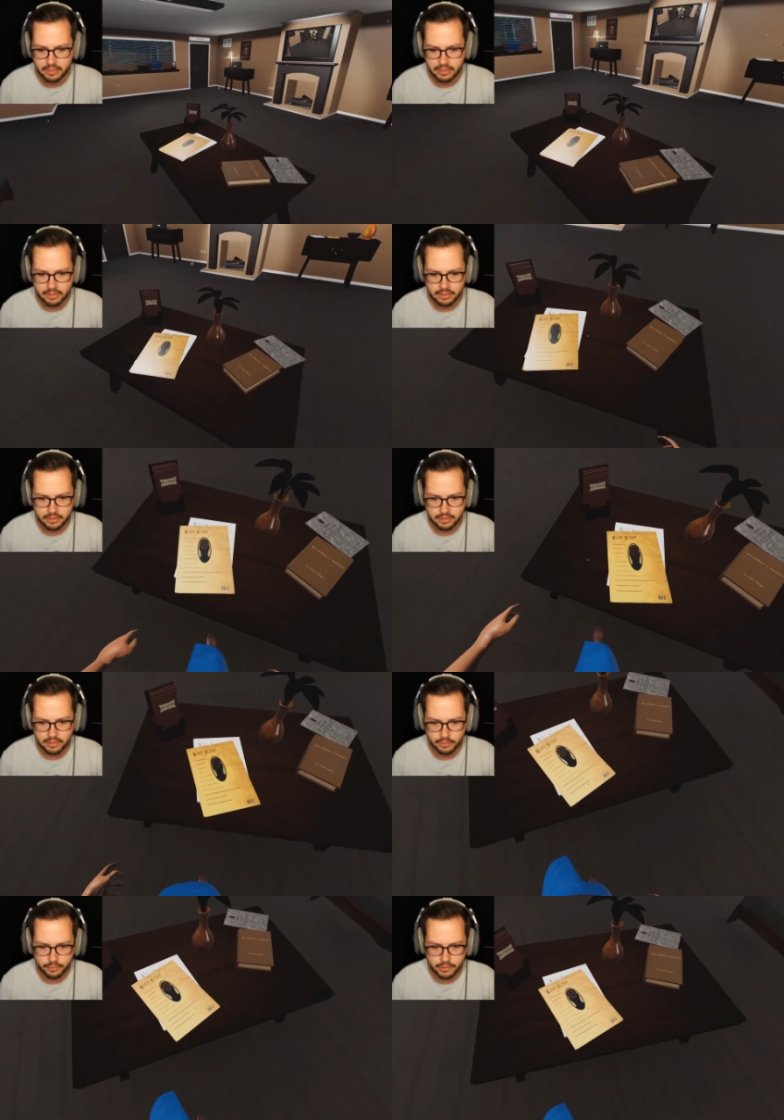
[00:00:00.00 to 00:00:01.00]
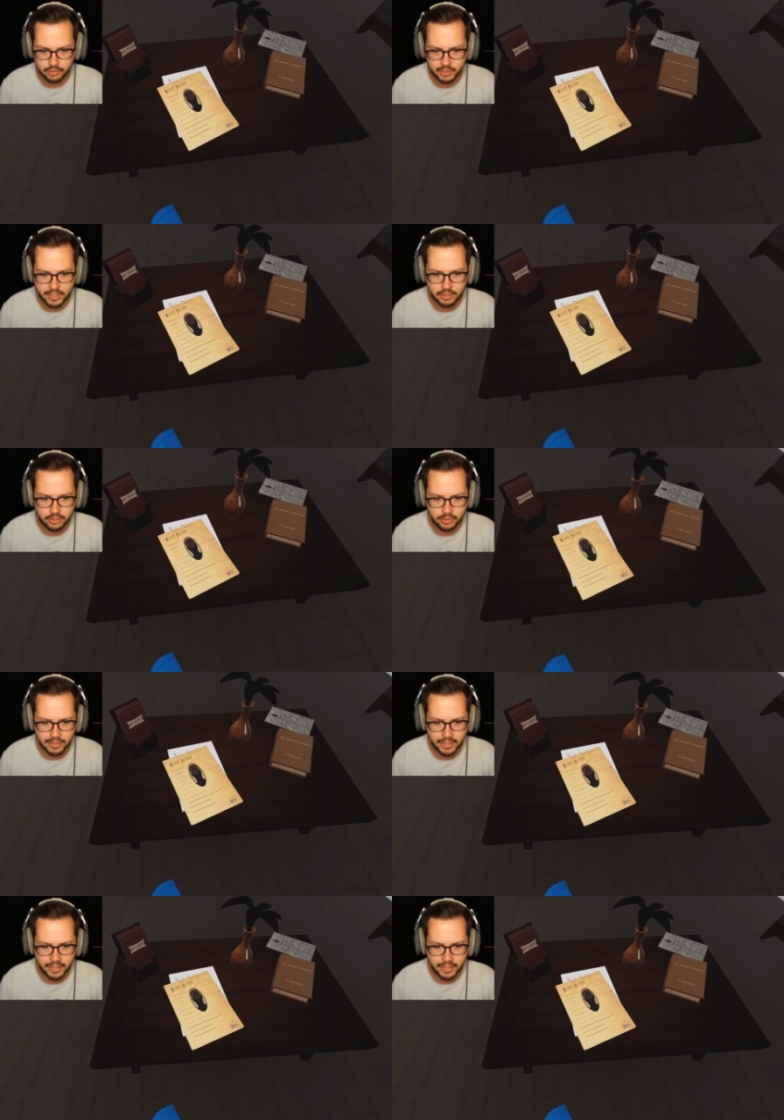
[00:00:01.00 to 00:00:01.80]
Uh, I'll definitely try to do